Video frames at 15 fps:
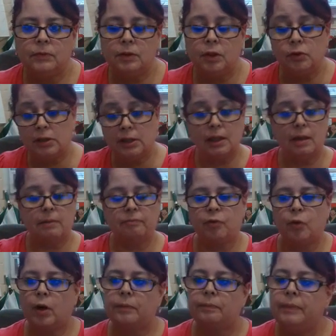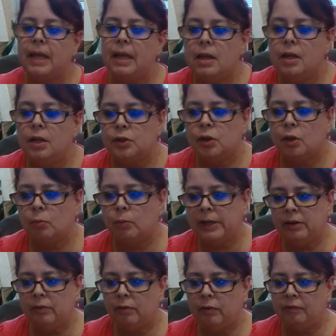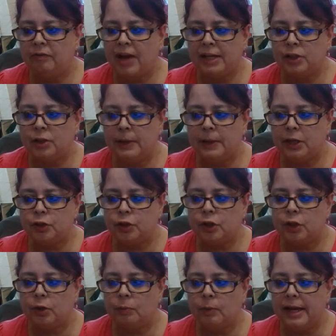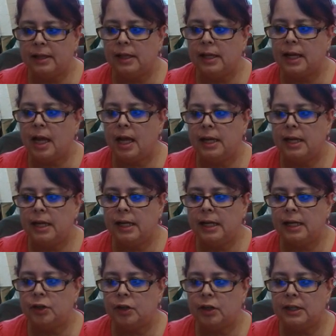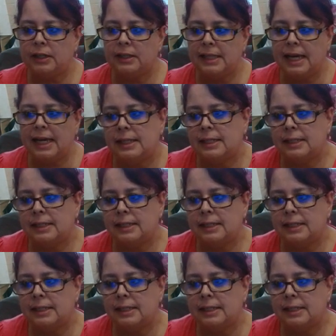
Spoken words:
using them for. So when you find your picture, you're going to right click on it and you're going to say